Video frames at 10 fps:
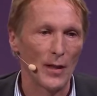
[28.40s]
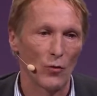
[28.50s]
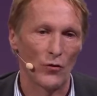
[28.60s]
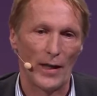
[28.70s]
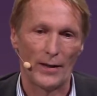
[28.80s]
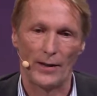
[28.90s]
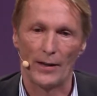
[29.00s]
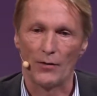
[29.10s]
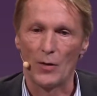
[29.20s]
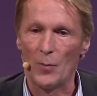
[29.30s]

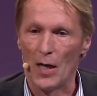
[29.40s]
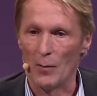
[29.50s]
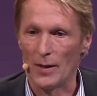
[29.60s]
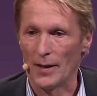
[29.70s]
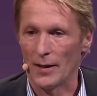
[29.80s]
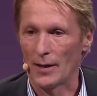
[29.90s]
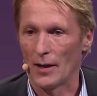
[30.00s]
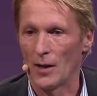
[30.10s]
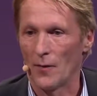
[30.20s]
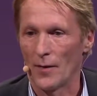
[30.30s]
Democratic Republic,
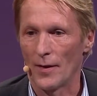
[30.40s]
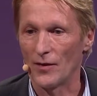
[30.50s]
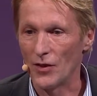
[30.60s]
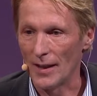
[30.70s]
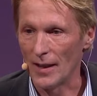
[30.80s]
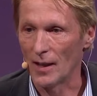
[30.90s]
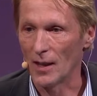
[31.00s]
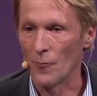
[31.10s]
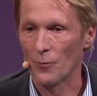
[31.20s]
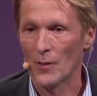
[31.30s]
the
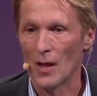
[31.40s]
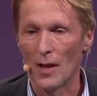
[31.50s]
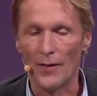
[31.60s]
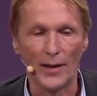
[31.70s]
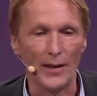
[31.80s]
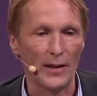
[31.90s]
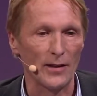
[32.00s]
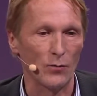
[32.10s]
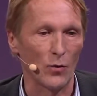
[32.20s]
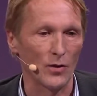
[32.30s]
GDR, and the
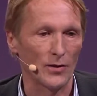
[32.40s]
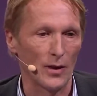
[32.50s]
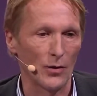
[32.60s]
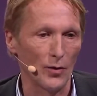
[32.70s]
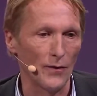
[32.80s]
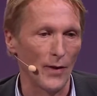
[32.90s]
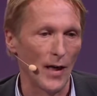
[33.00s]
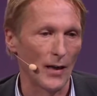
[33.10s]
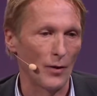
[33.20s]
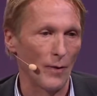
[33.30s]
East was
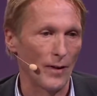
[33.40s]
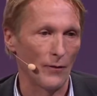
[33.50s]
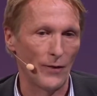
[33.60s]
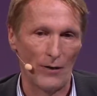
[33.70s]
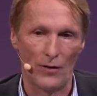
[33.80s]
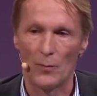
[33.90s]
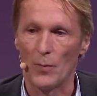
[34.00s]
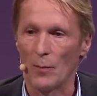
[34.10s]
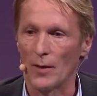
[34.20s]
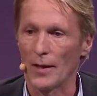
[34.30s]
unified with the Federal
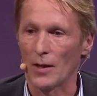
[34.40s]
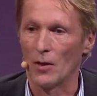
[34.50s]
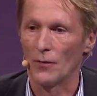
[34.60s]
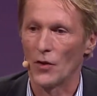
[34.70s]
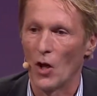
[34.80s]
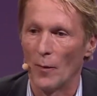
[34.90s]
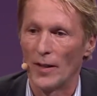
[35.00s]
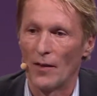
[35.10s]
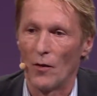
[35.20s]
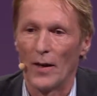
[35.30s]
Republic of
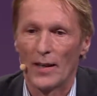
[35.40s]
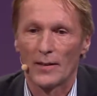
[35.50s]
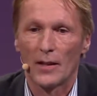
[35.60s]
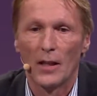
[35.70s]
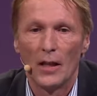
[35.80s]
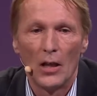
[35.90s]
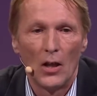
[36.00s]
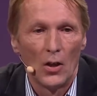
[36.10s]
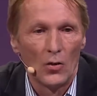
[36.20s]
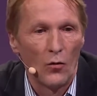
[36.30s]
Germany in the West
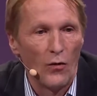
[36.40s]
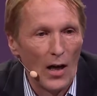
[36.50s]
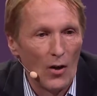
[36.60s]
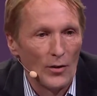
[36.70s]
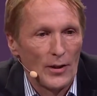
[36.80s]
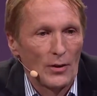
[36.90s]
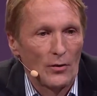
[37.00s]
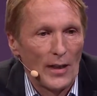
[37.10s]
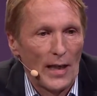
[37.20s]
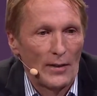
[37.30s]
to found
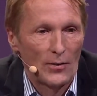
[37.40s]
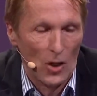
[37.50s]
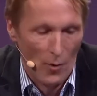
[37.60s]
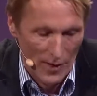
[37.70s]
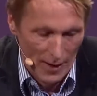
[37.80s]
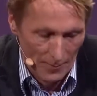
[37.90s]
today's Germany.